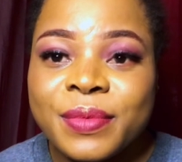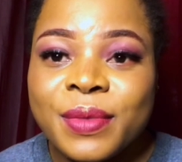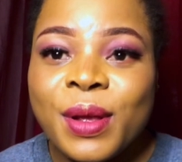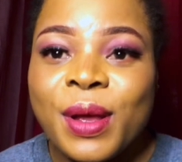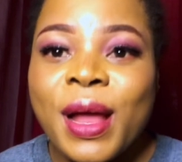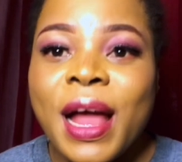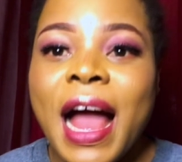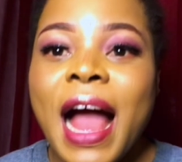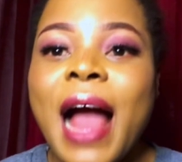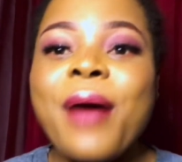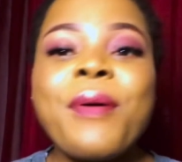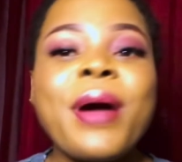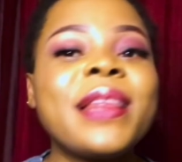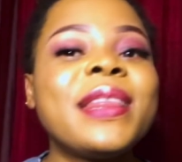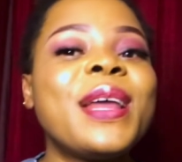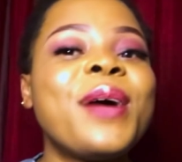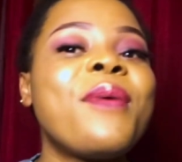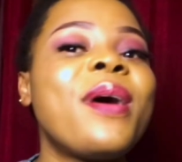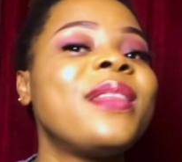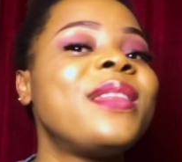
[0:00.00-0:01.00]
And one day
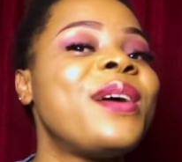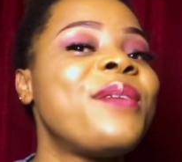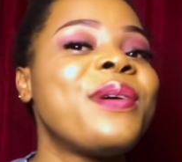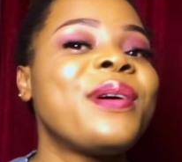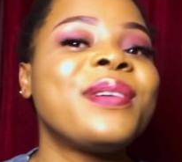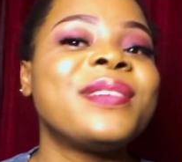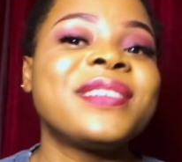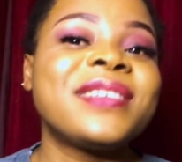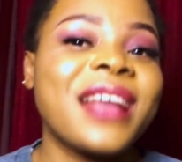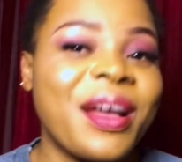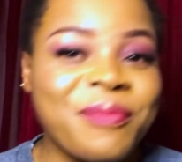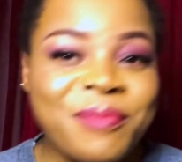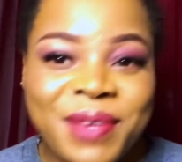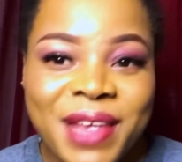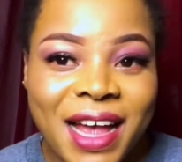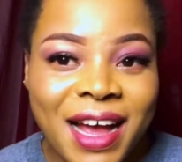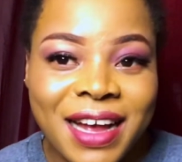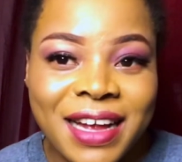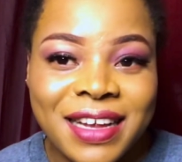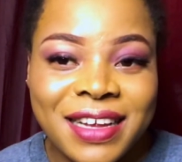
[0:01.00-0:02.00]
we go
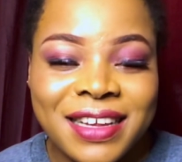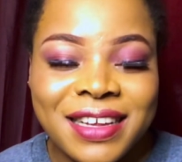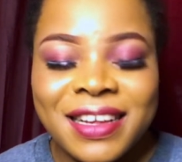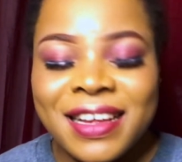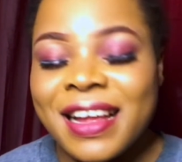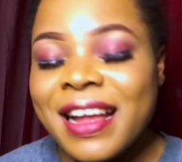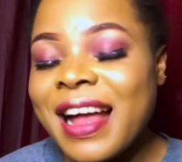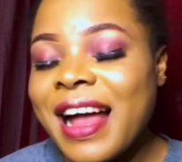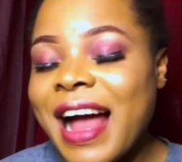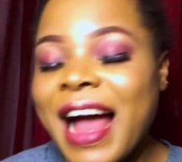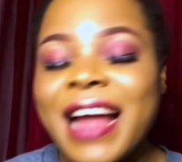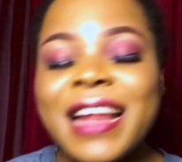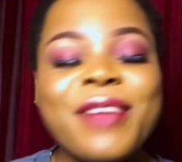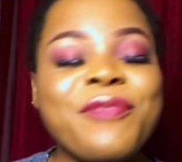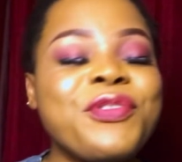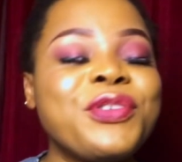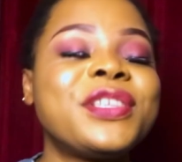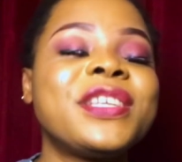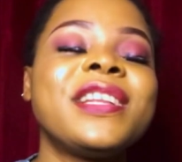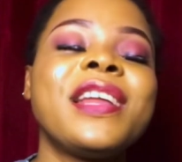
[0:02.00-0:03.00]
Sabian. And if
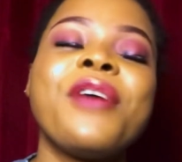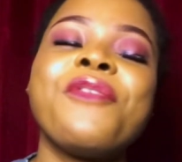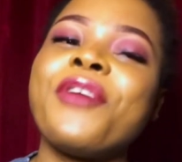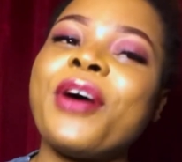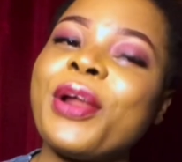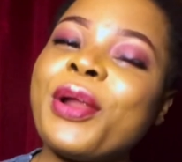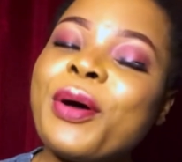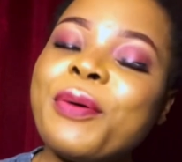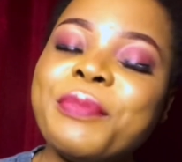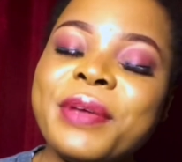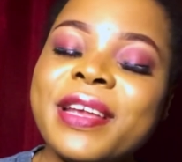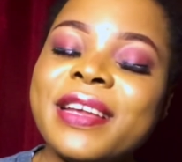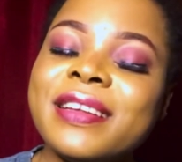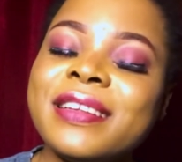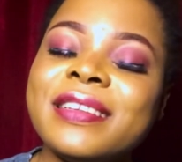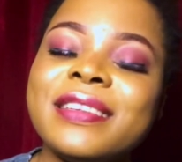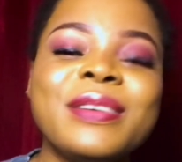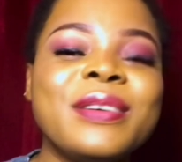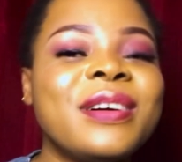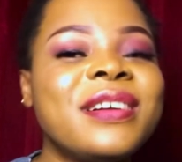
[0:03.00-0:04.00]
you see they follow me,
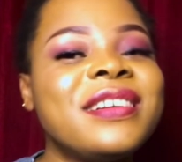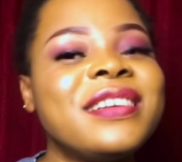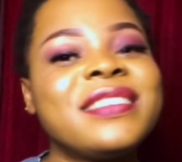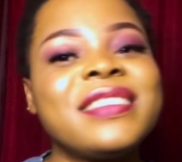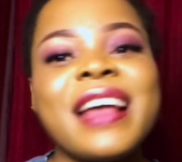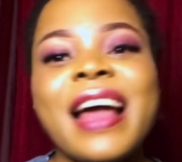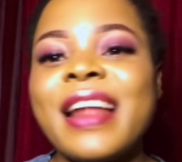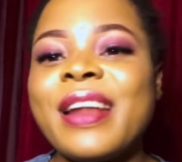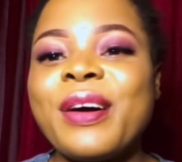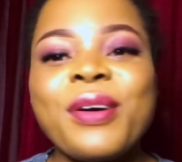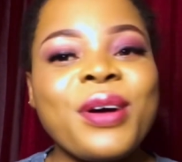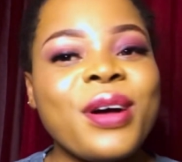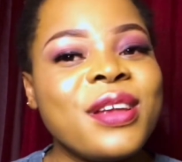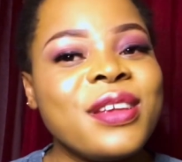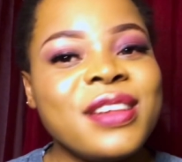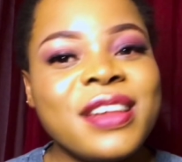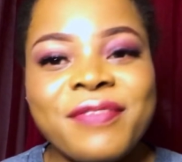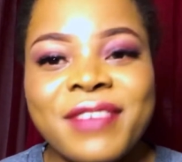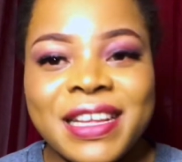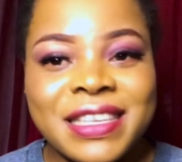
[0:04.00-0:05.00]
you're gonna say I'm not going to
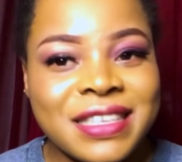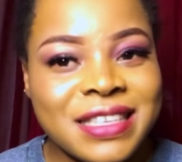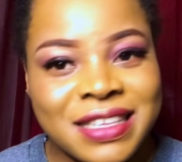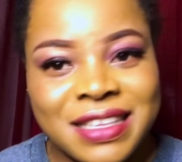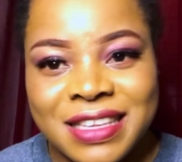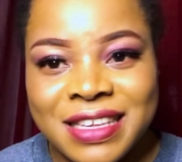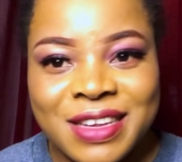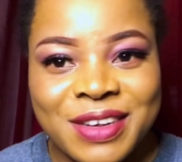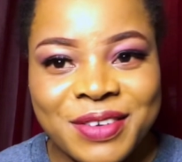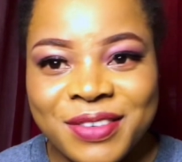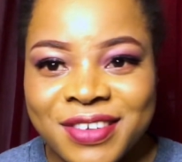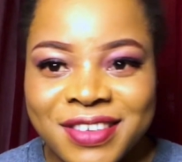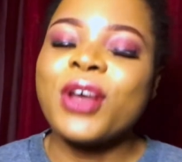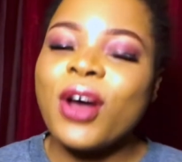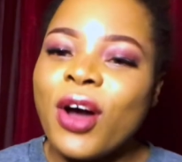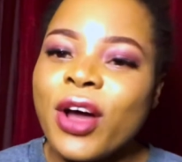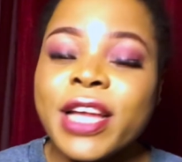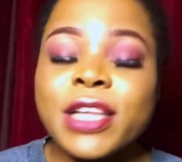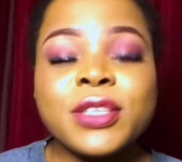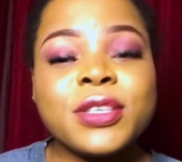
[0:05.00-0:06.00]
university. So
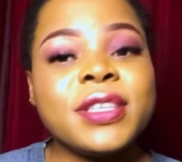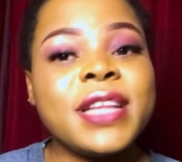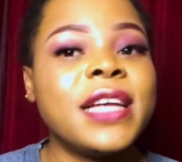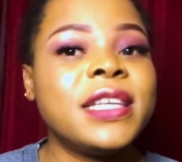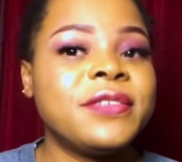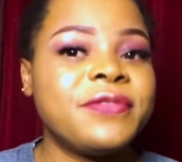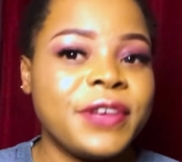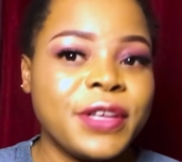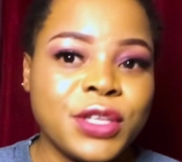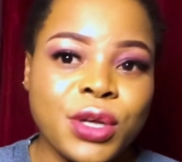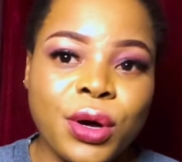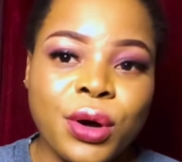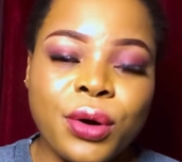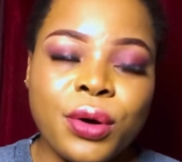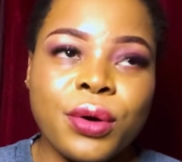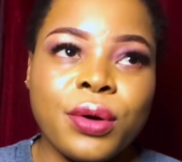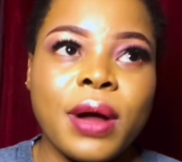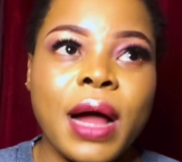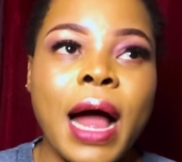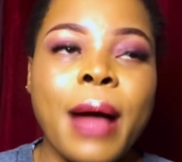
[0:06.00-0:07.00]
in today's video,
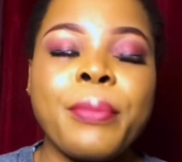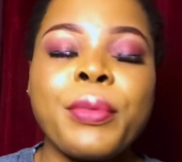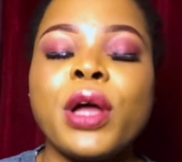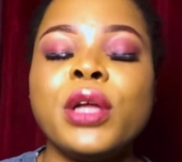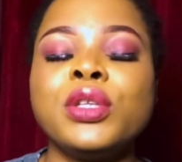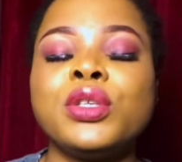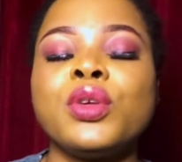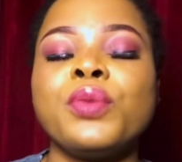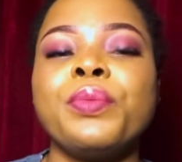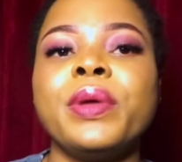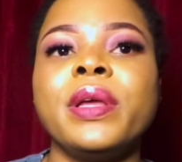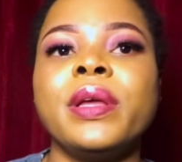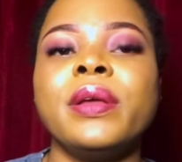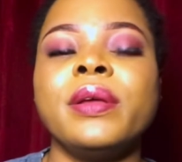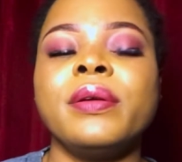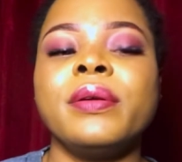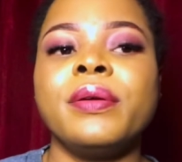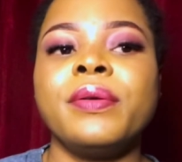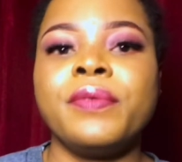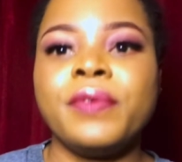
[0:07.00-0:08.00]
I'm going to be
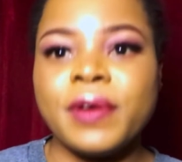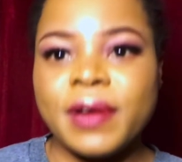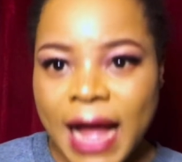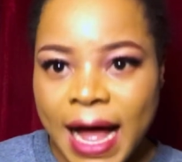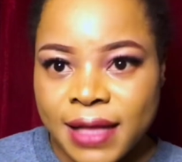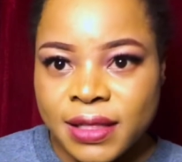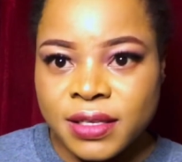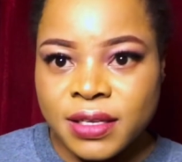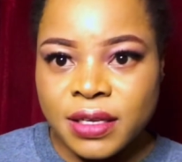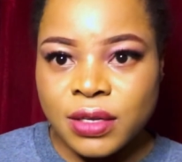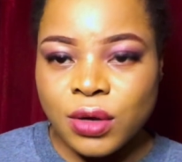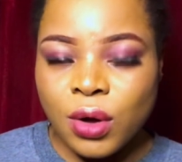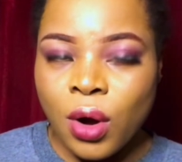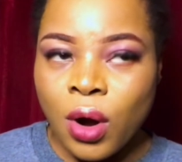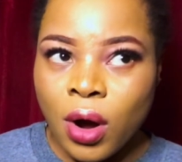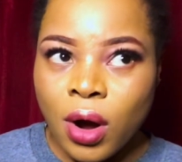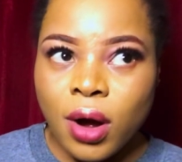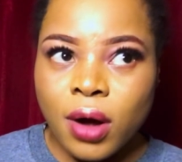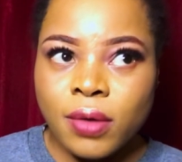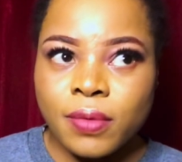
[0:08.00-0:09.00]
reacting
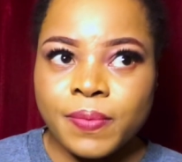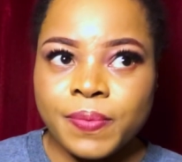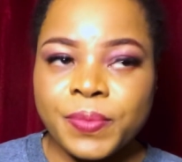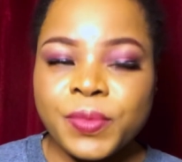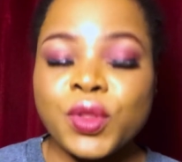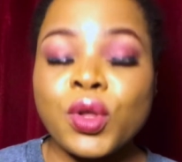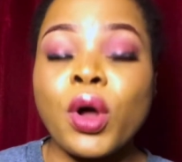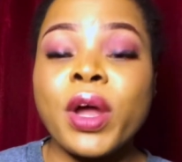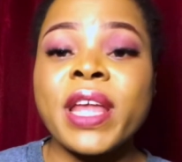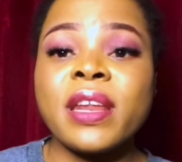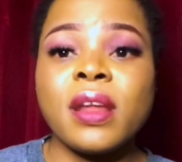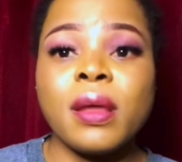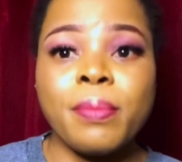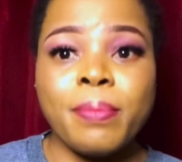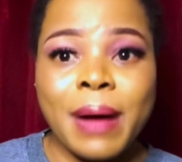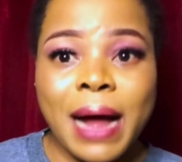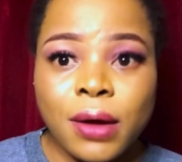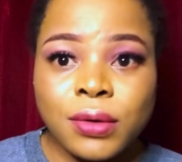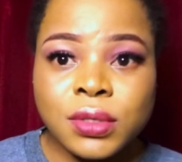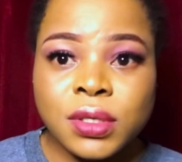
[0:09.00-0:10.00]
or talking
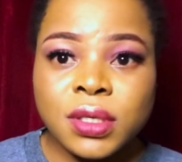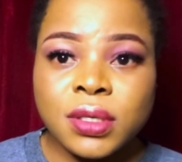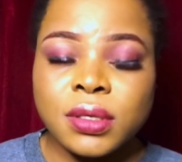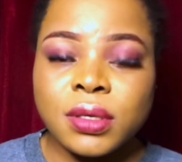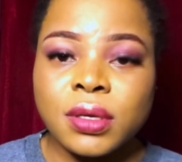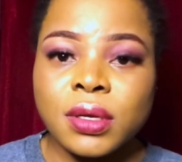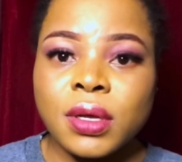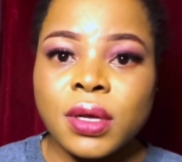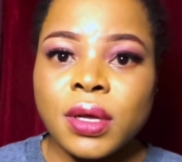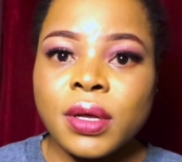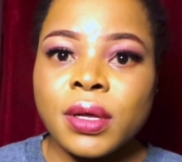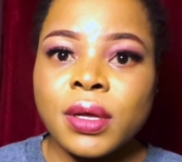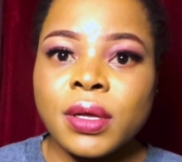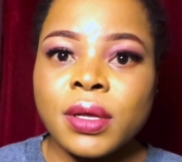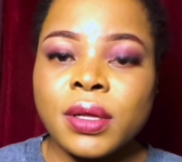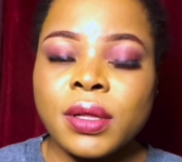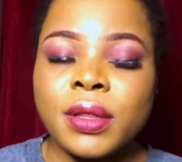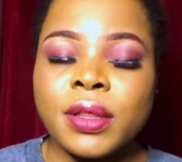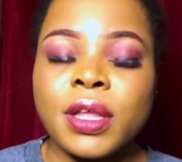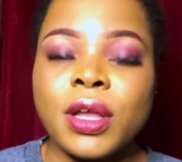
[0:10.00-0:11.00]
about
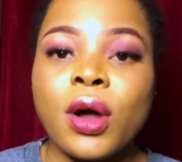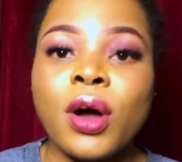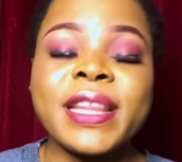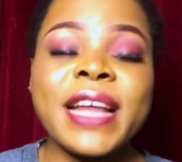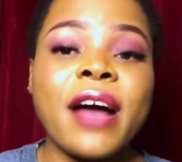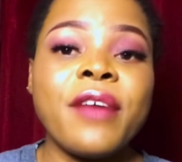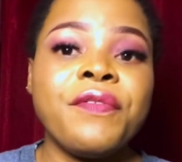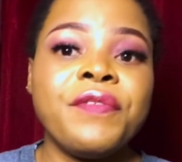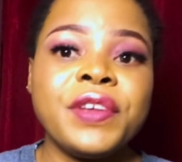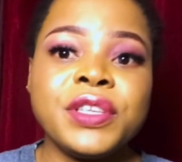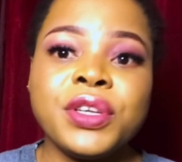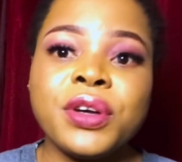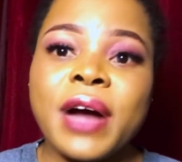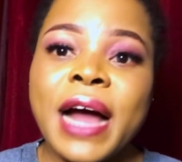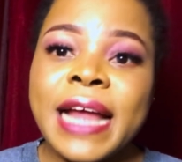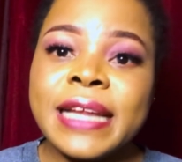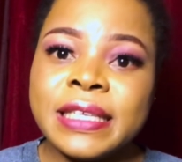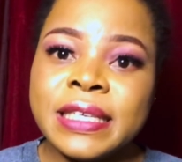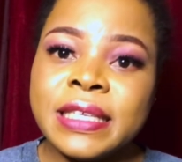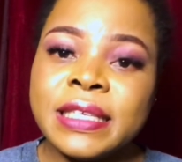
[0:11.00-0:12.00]
the other video I
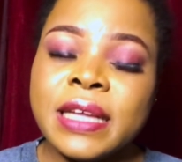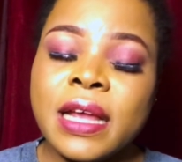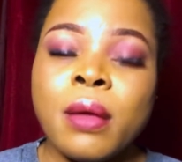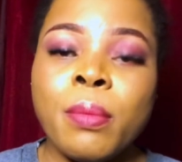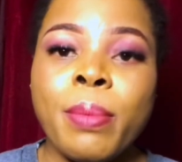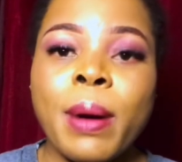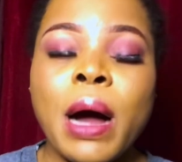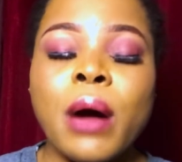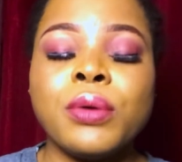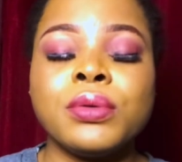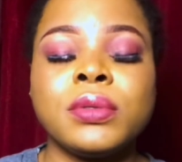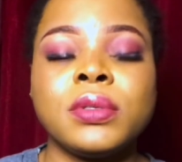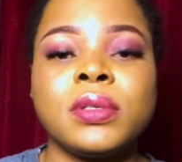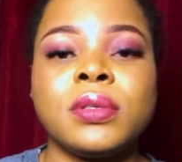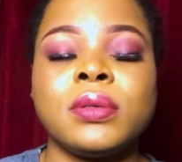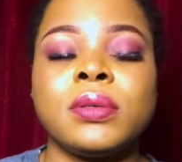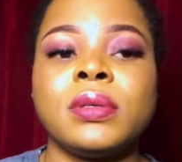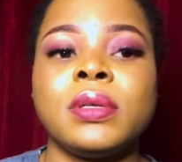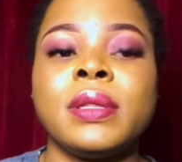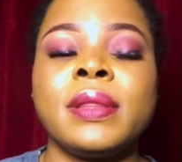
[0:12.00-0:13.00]
did about
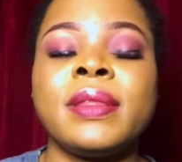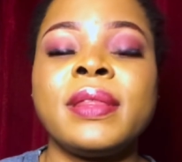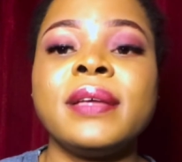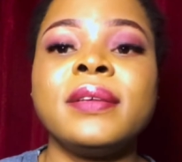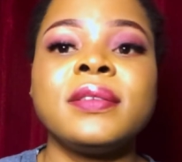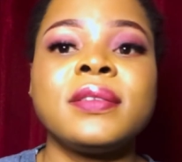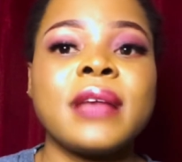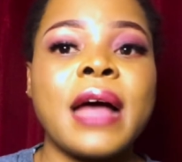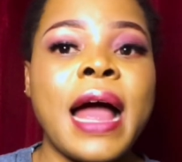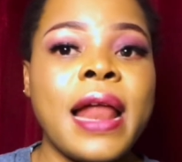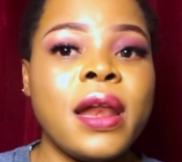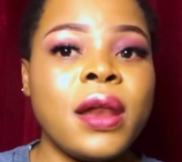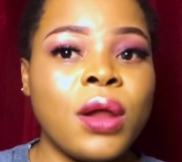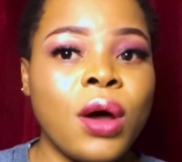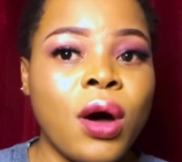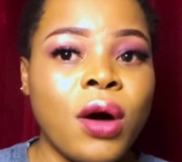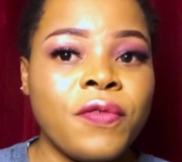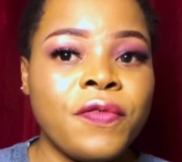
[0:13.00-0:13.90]
things I love